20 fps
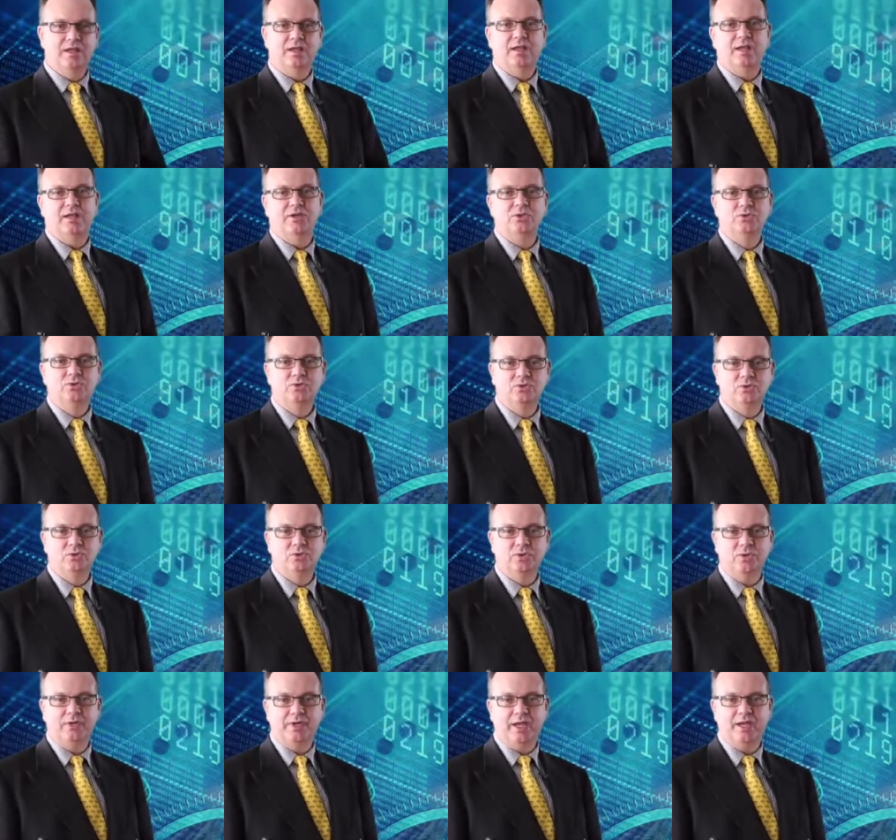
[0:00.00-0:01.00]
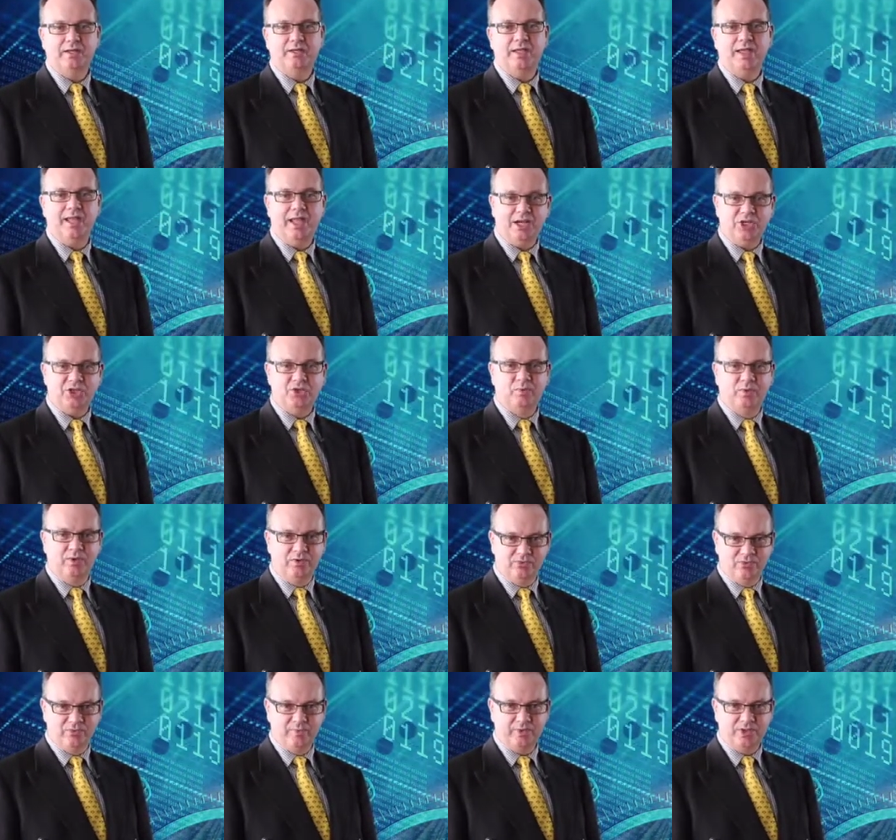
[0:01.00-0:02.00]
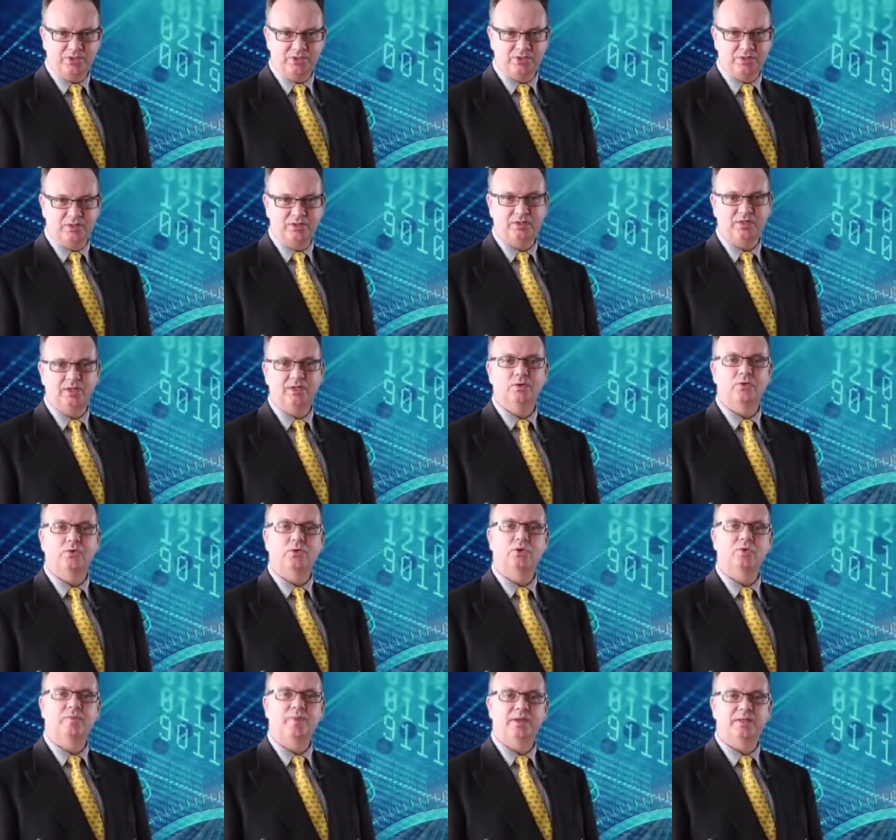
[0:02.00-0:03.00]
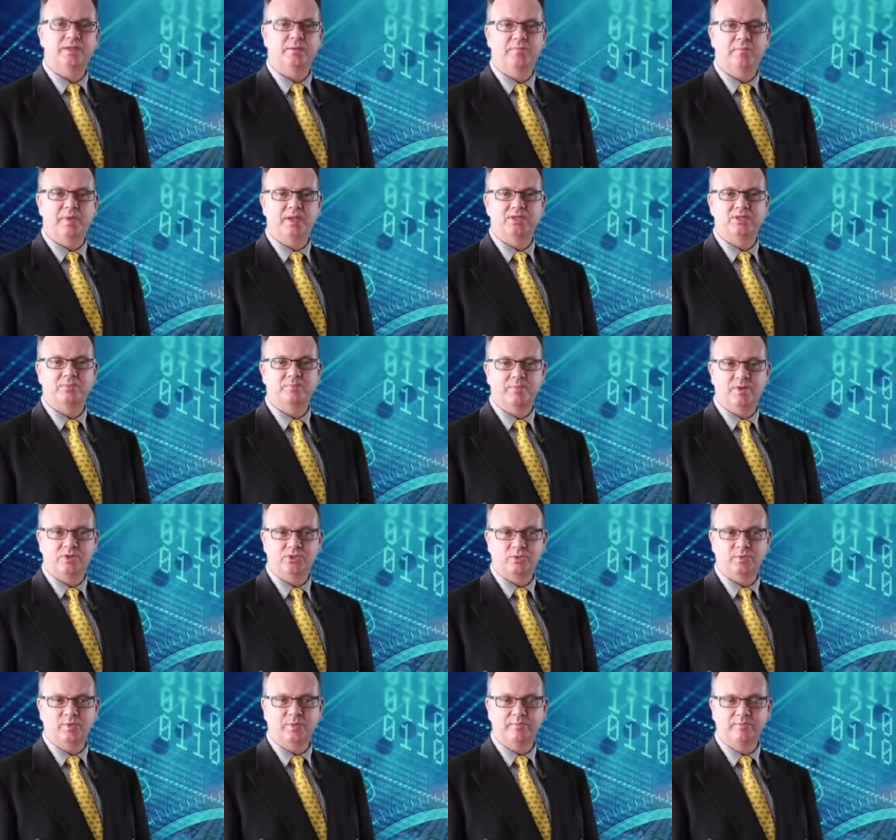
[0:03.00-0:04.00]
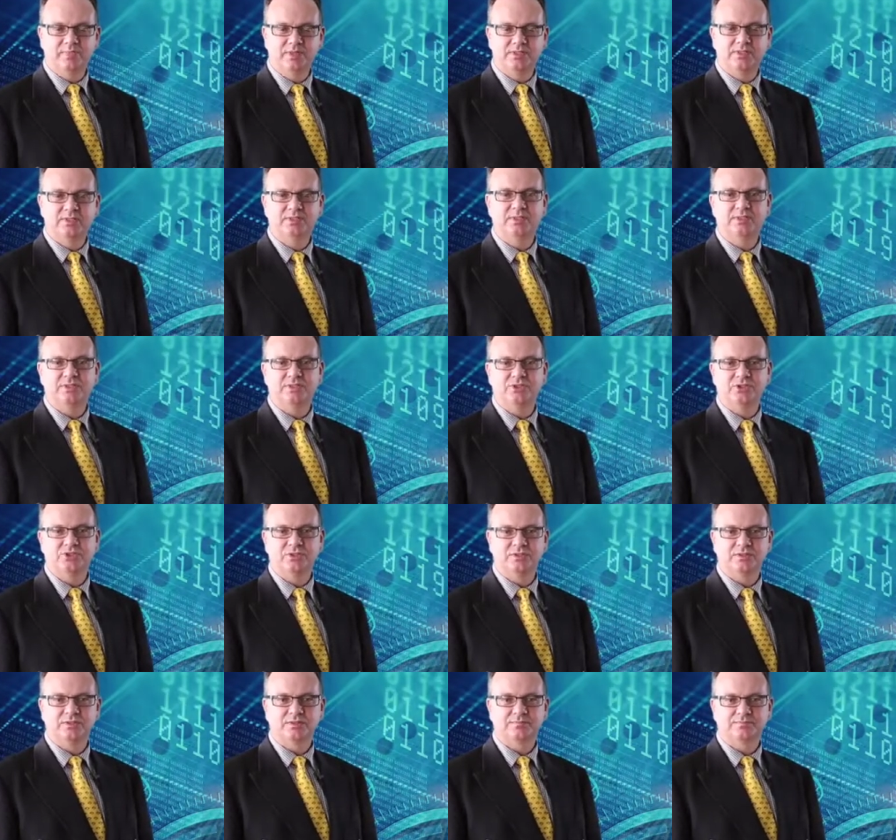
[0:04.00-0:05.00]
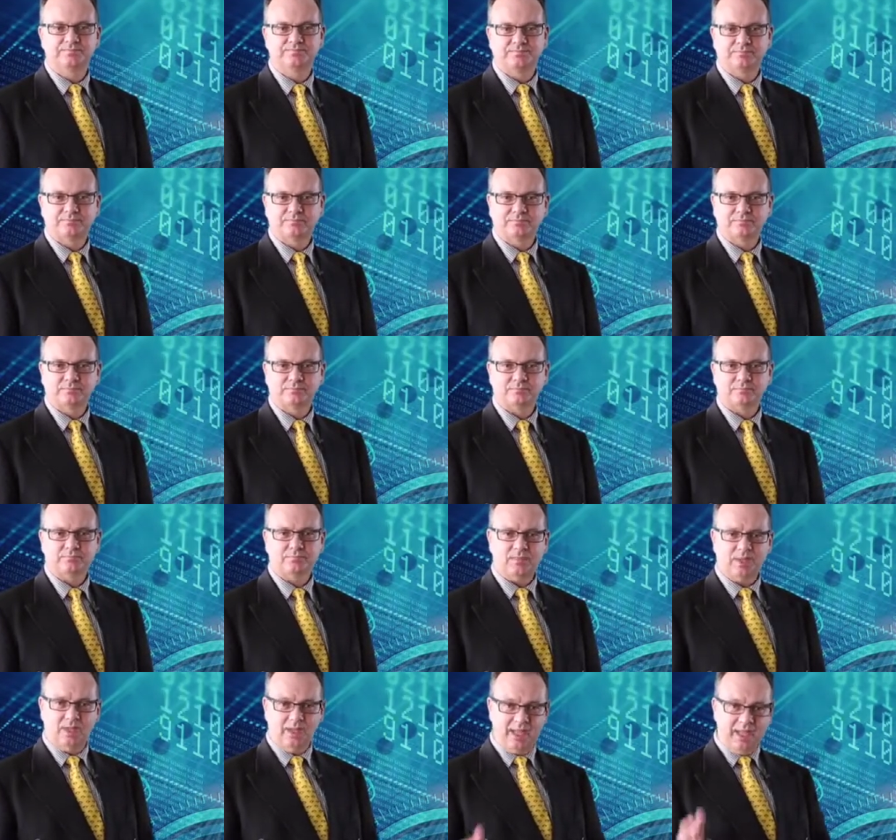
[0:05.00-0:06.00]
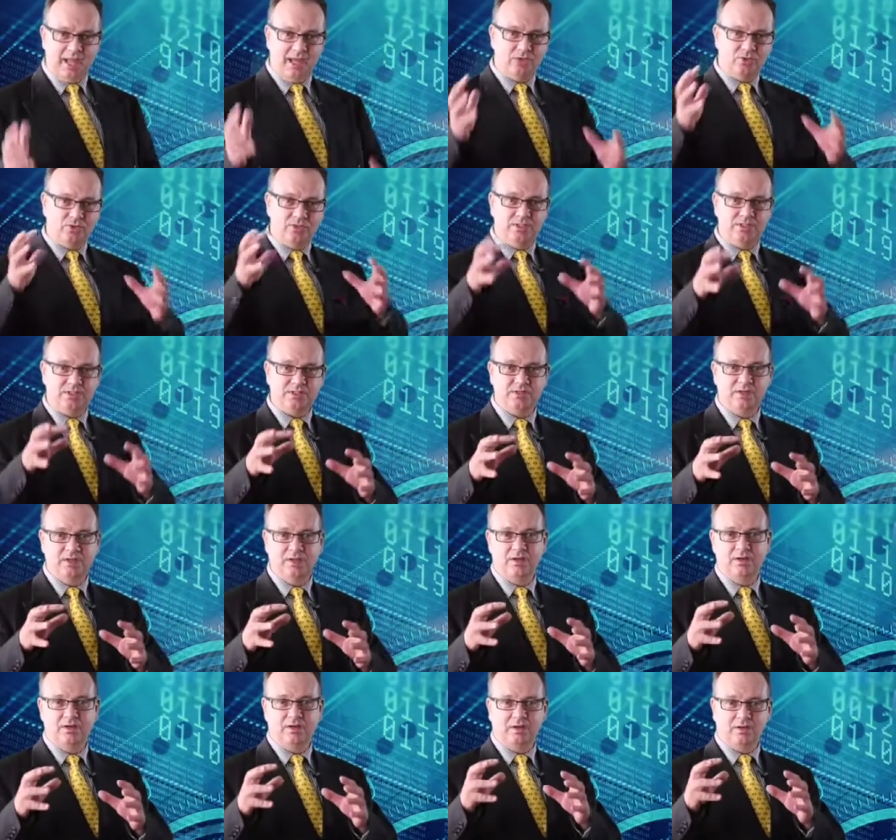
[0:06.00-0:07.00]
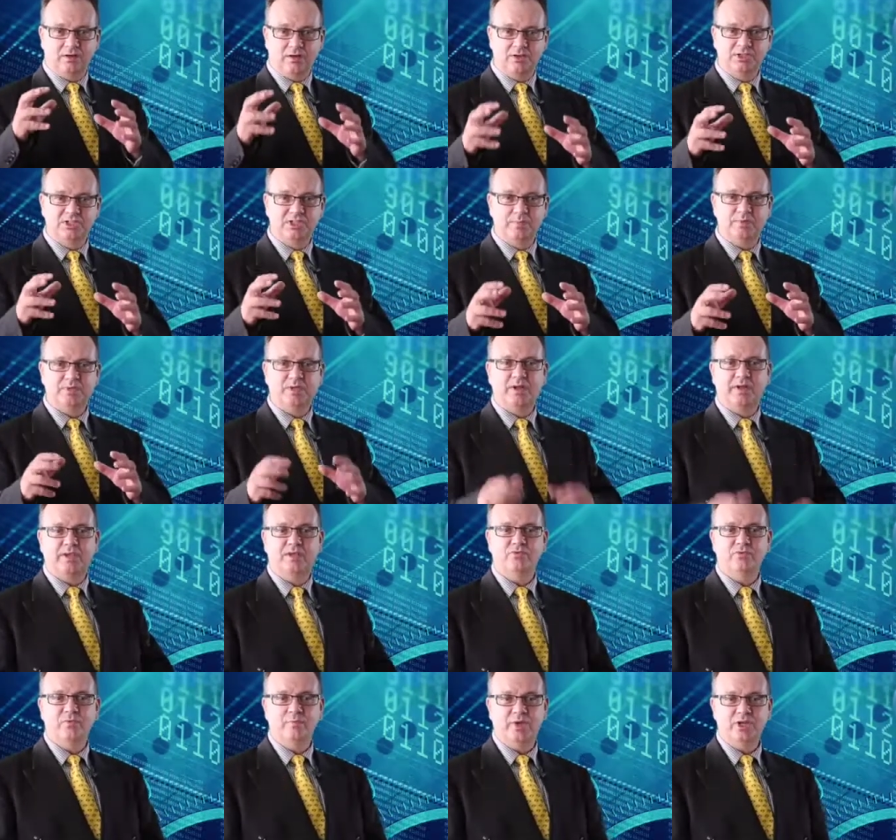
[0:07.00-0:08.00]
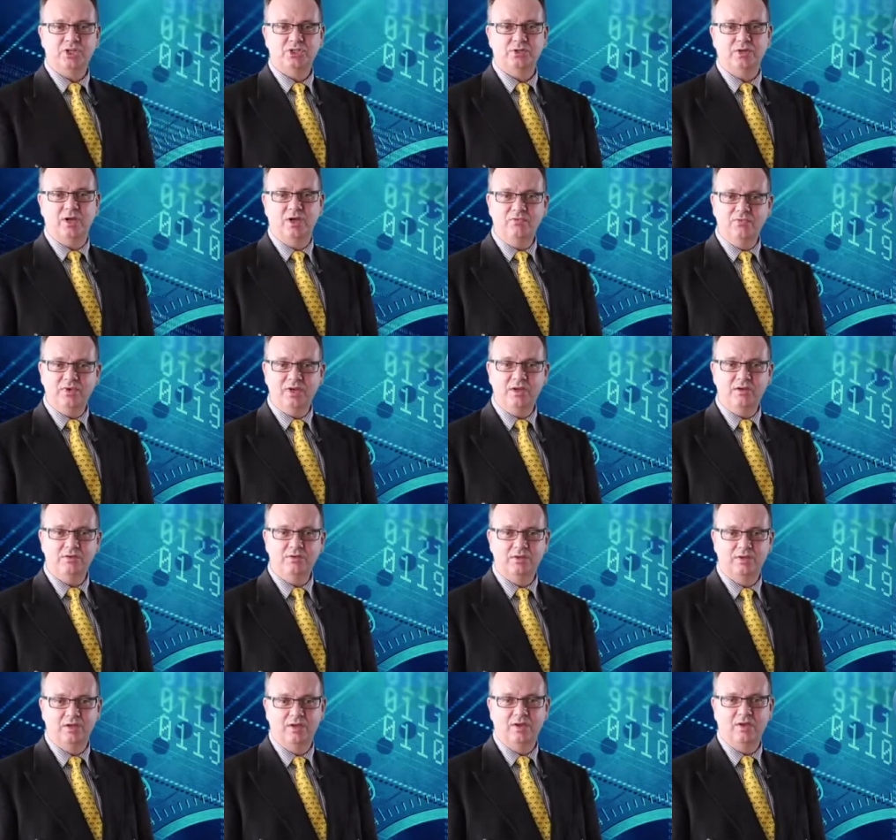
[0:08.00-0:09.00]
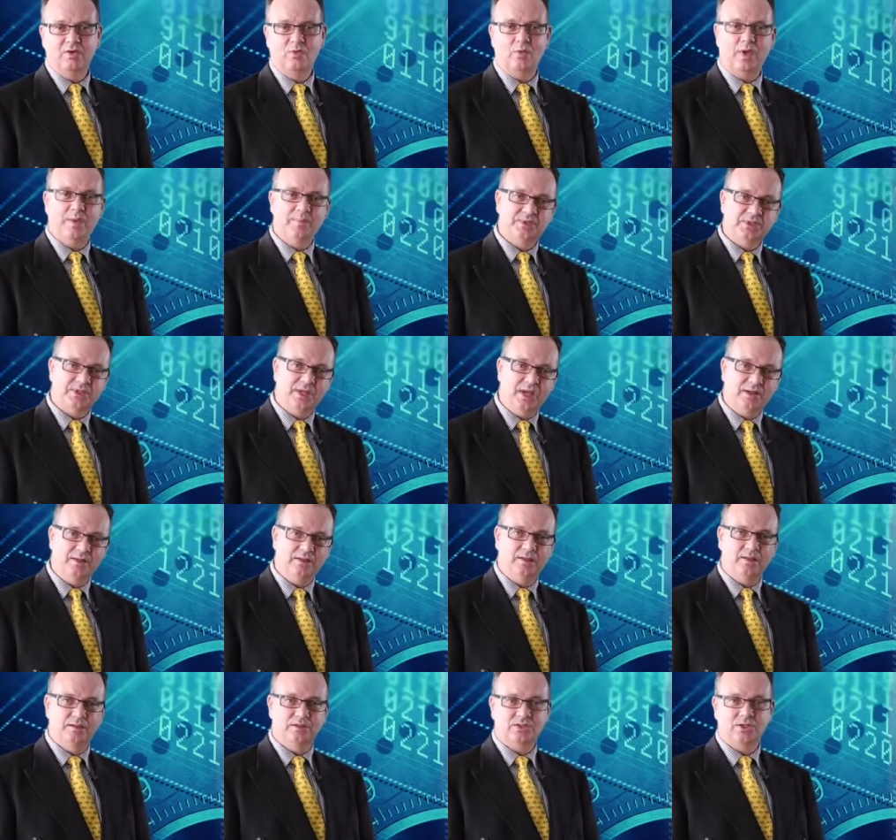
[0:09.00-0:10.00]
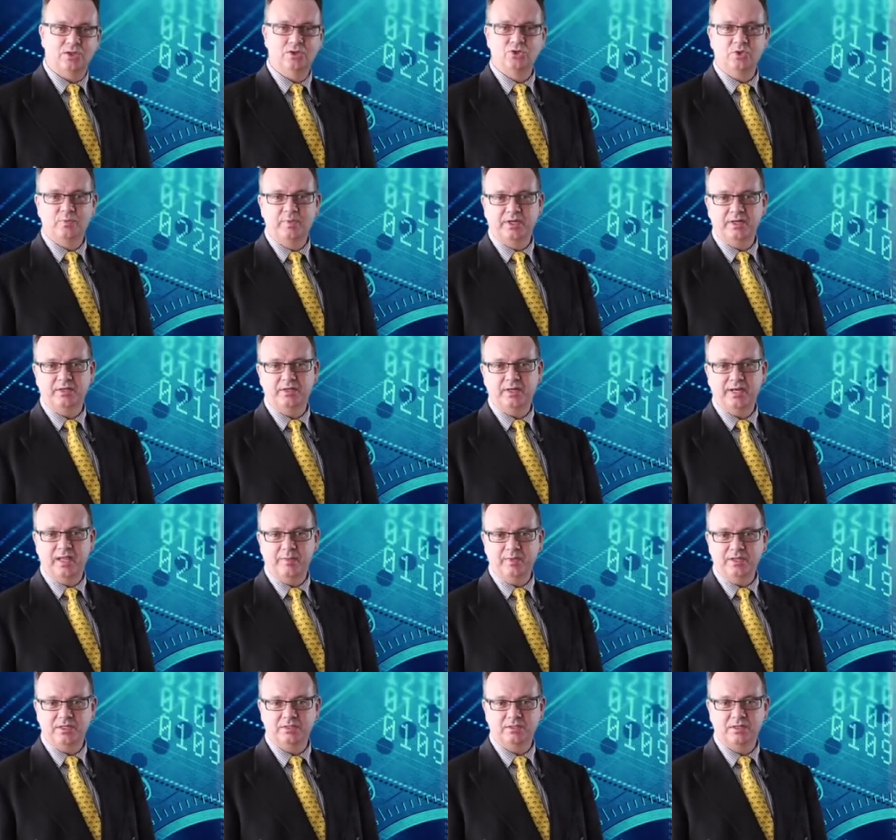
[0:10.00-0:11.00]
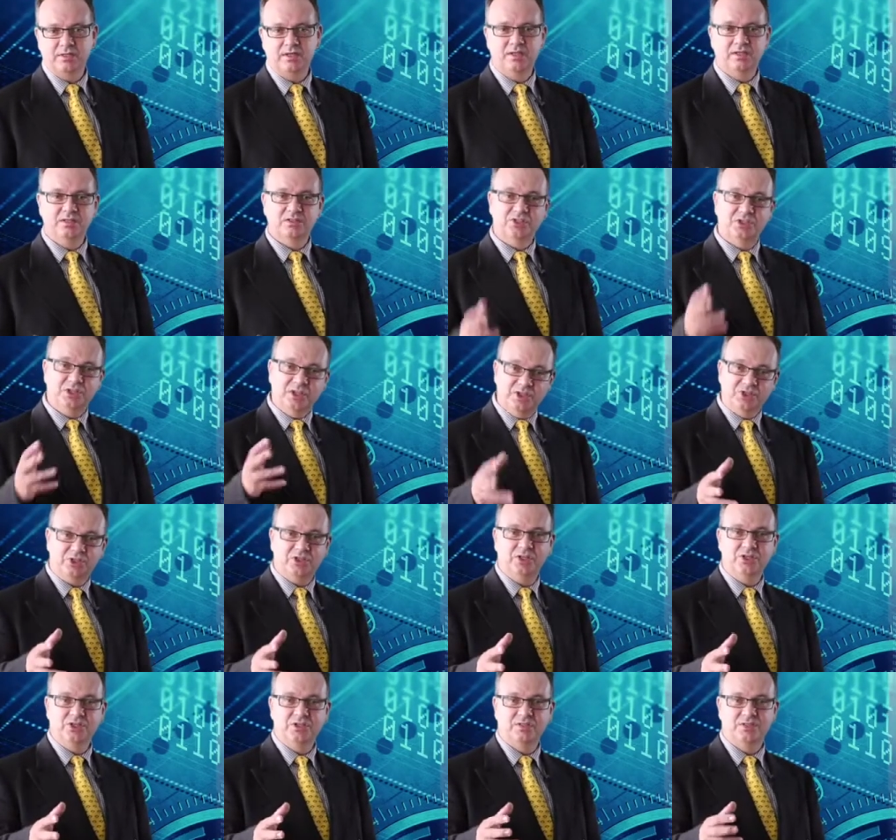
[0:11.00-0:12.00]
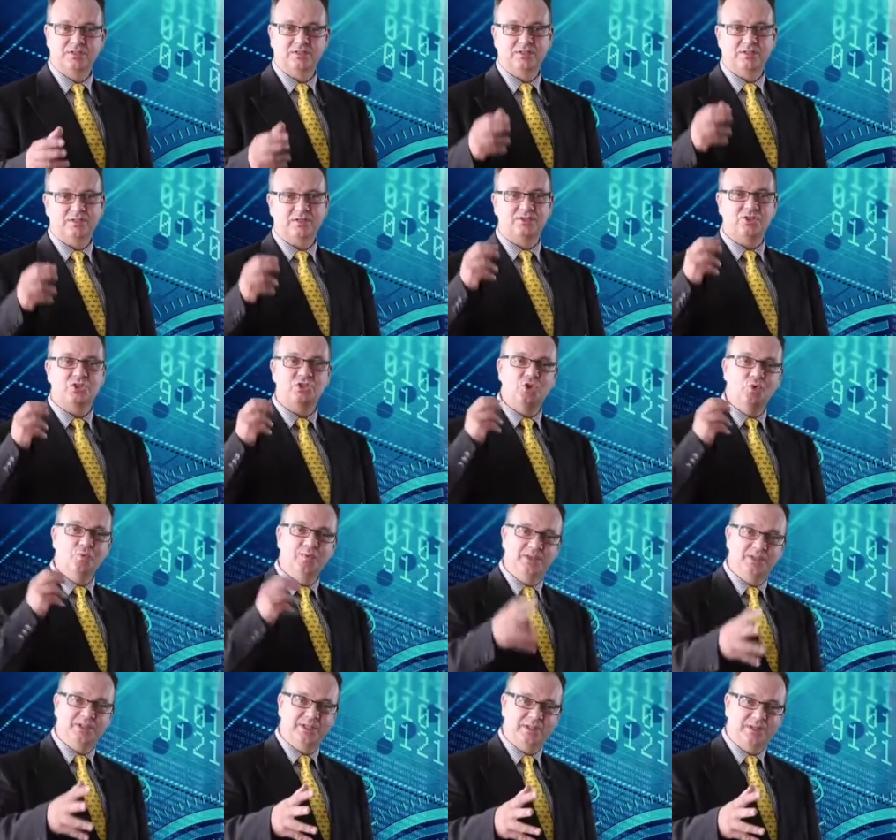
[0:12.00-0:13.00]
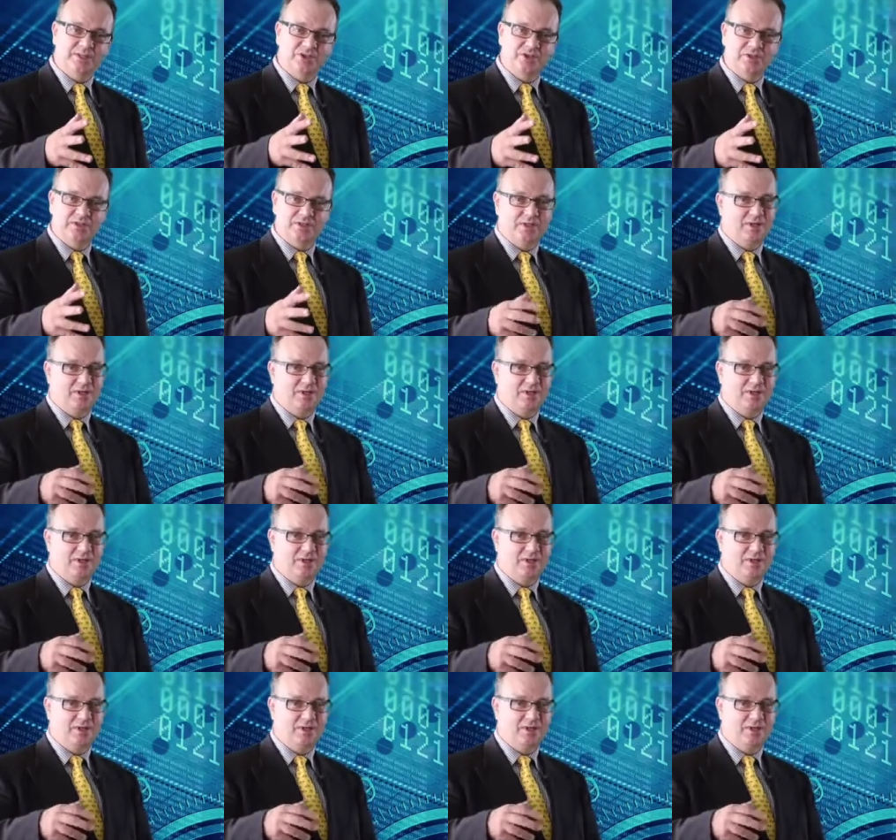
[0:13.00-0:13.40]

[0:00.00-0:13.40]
and use to create actionable information in order to make the best possible business decisions. Add to this concepts like information overload, website and social media dynamics, search engines, consumer intelligence,